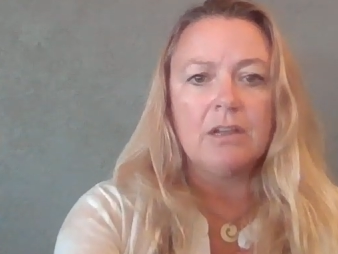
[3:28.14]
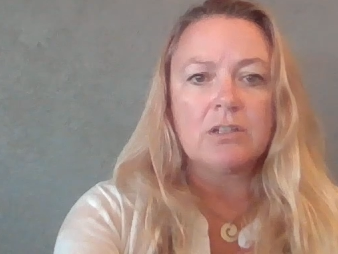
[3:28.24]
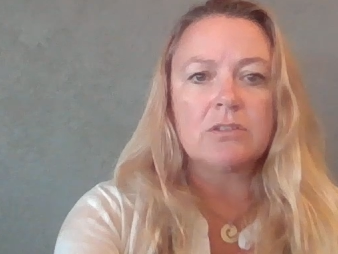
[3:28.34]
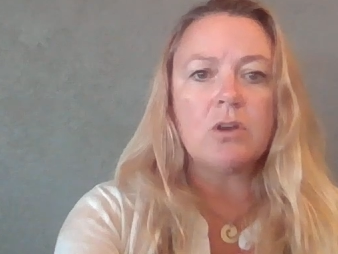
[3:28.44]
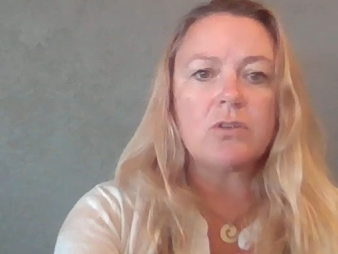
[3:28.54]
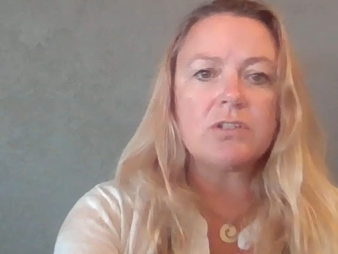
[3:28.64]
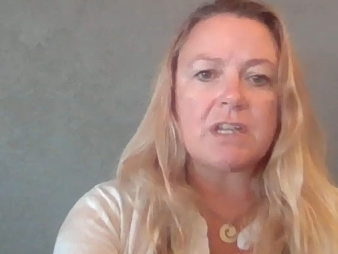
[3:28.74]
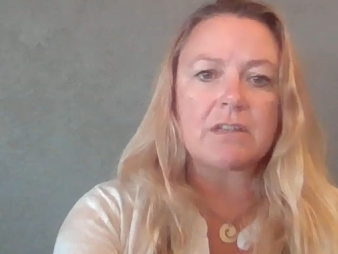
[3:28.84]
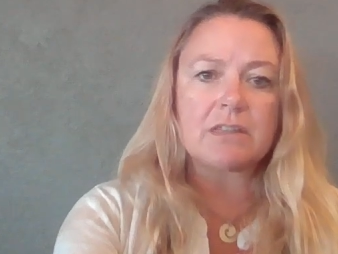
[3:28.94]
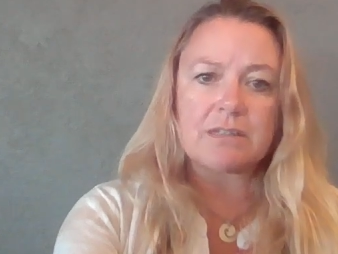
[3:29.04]
Local
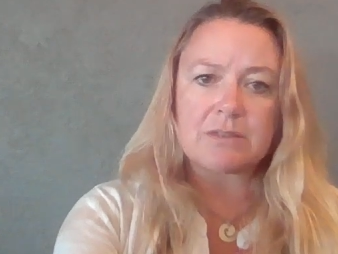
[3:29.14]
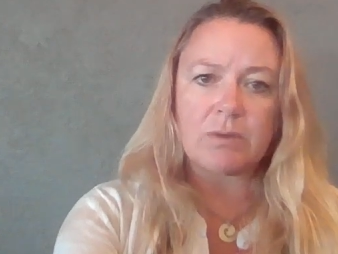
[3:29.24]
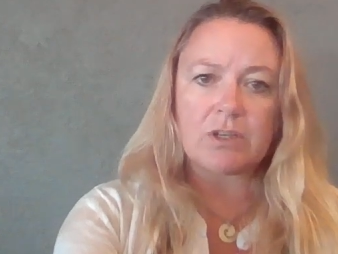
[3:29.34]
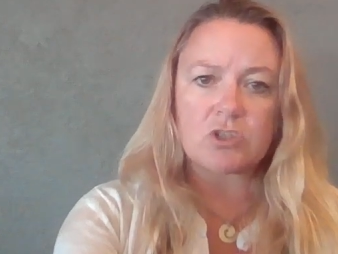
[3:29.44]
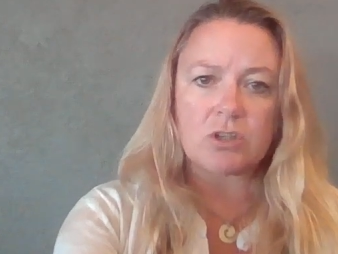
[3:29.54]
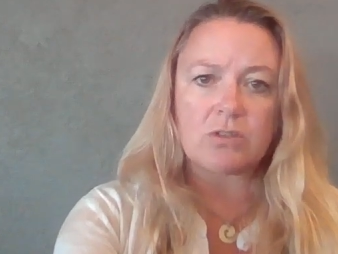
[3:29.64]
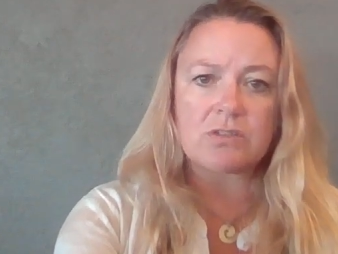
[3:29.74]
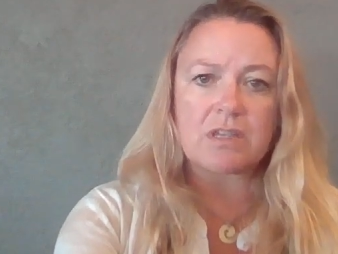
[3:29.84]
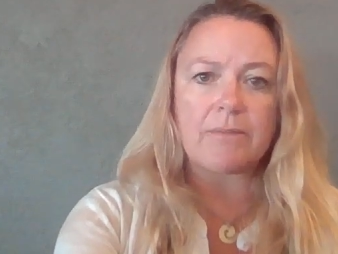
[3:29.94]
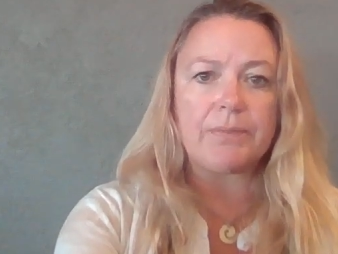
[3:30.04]
data this week
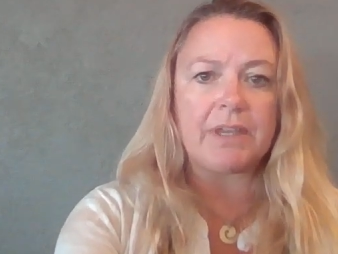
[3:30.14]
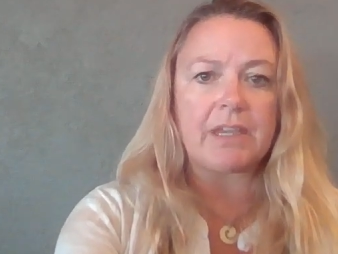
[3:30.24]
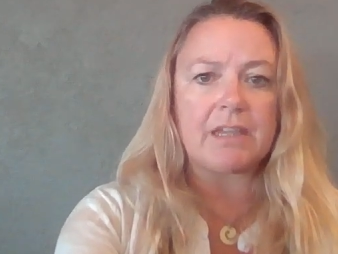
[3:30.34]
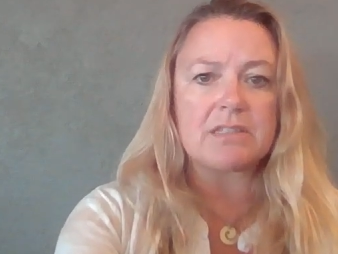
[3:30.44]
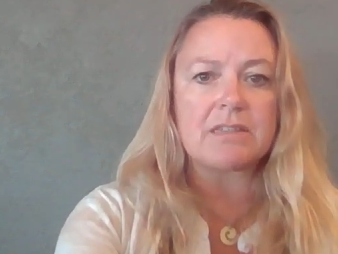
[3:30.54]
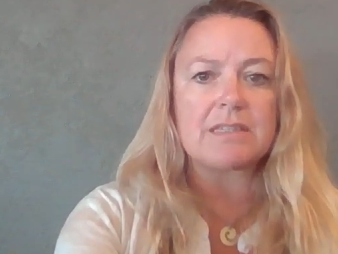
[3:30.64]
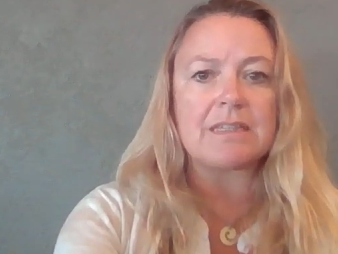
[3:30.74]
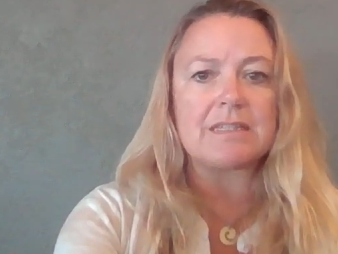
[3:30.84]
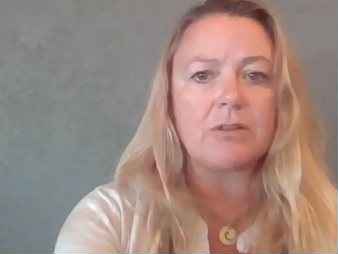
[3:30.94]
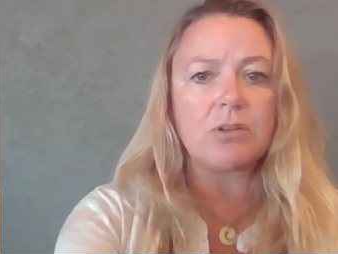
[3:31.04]
shows that cases
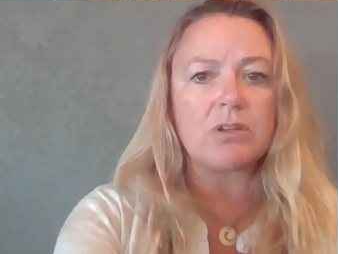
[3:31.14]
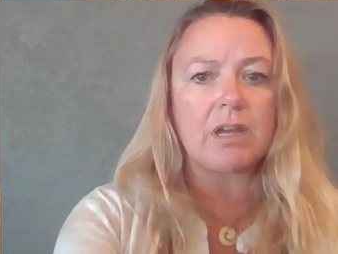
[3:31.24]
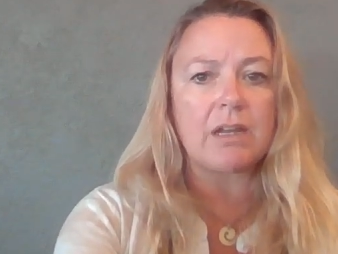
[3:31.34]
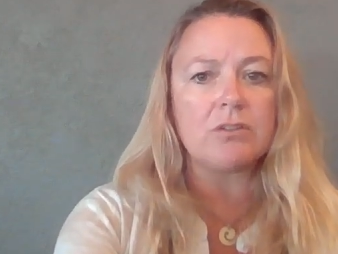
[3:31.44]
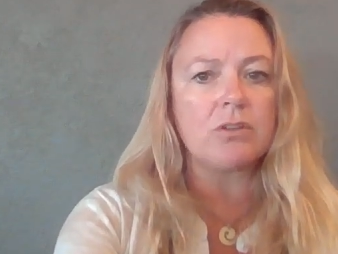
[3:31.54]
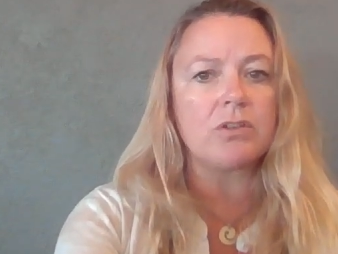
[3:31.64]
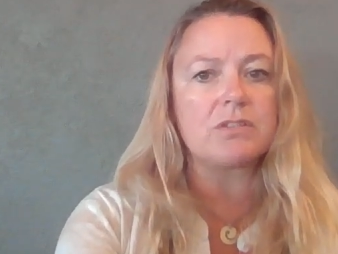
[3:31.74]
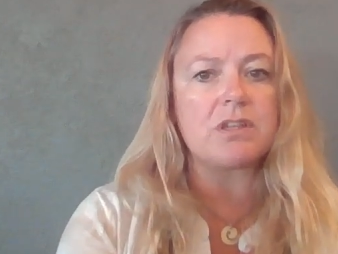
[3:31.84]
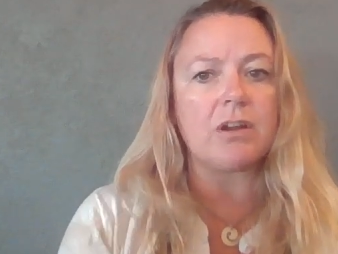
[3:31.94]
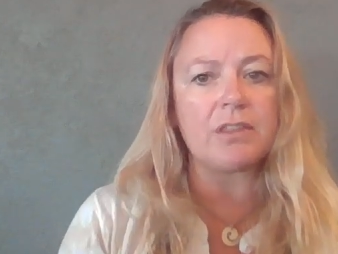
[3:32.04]
in 0 to
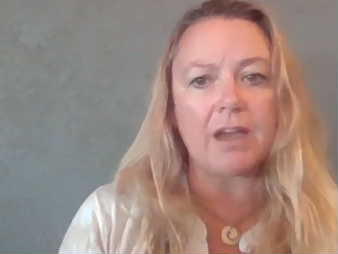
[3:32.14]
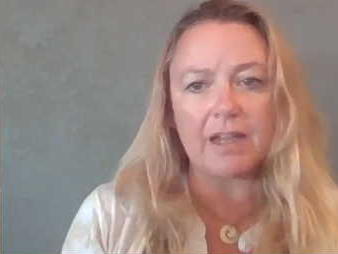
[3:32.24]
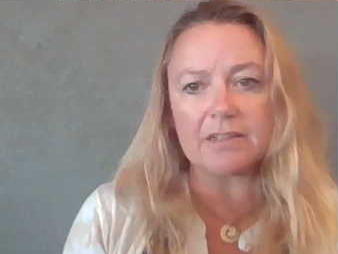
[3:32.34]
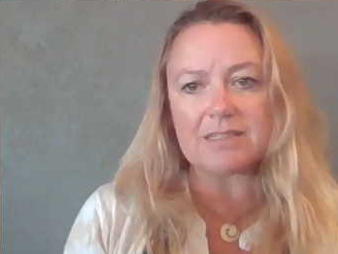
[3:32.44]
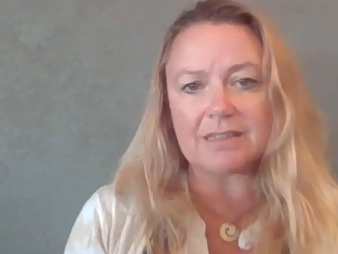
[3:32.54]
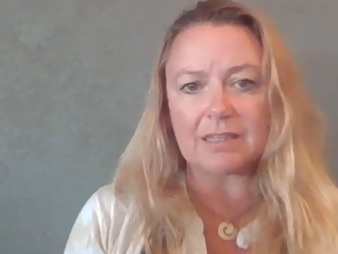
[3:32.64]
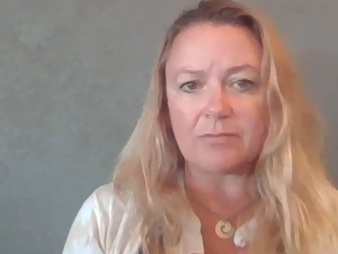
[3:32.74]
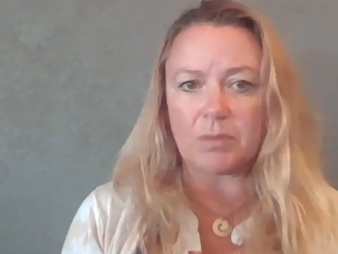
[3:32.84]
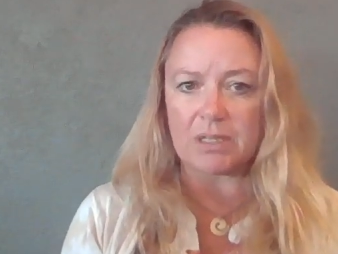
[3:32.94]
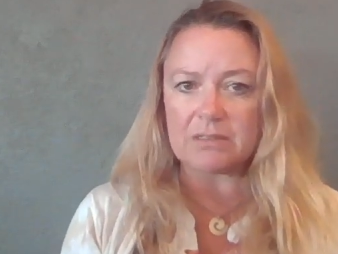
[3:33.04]
9-year-olds are the highest that
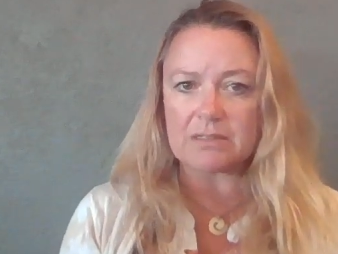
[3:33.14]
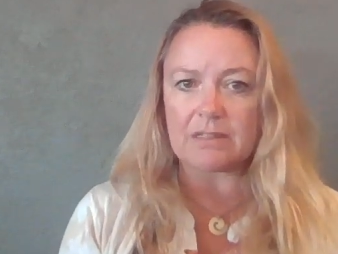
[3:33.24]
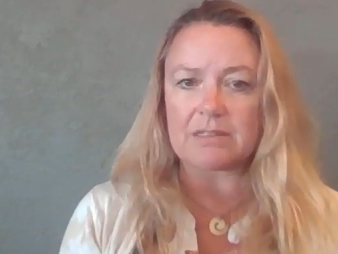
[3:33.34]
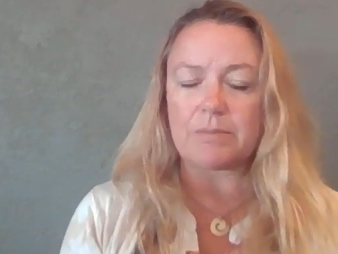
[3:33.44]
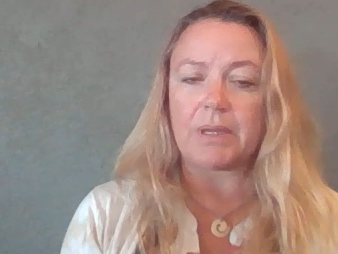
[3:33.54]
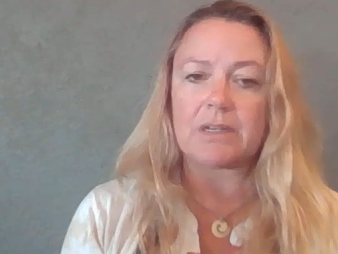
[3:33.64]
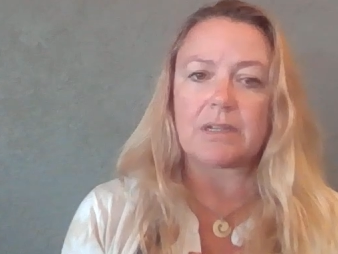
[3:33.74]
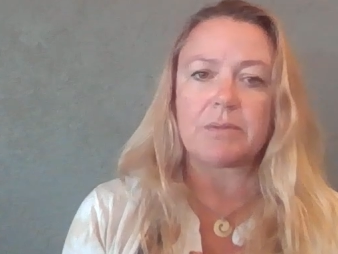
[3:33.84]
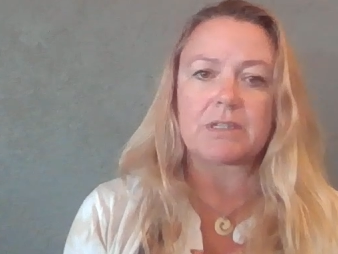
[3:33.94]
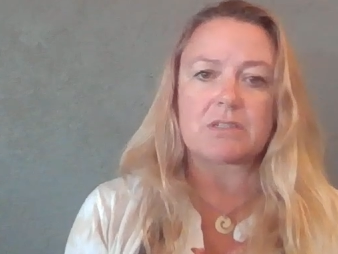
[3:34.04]
they've been since the
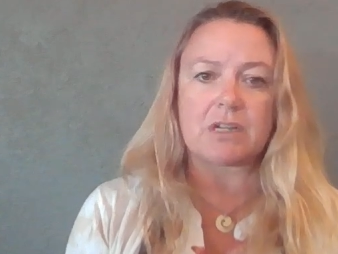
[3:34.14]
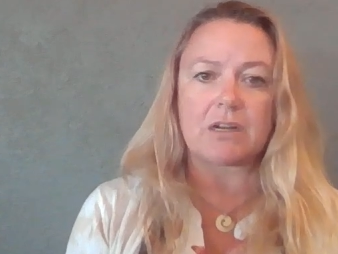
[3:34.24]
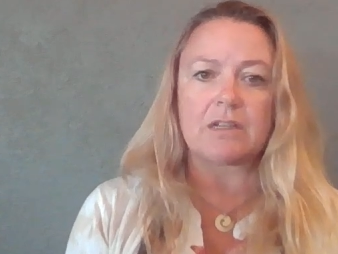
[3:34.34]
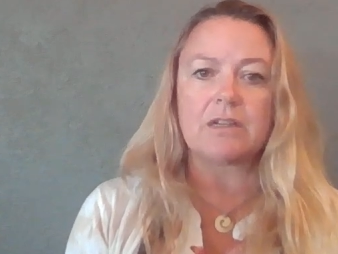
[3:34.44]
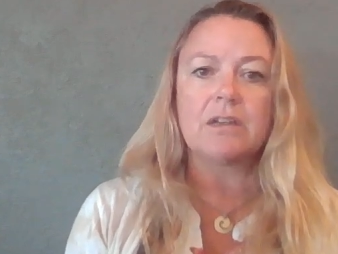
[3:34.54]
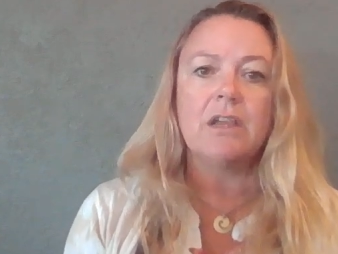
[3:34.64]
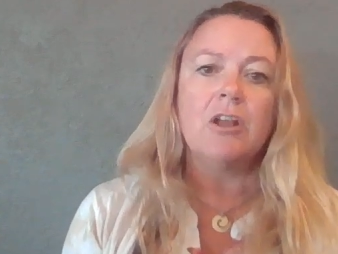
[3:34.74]
pandemic started.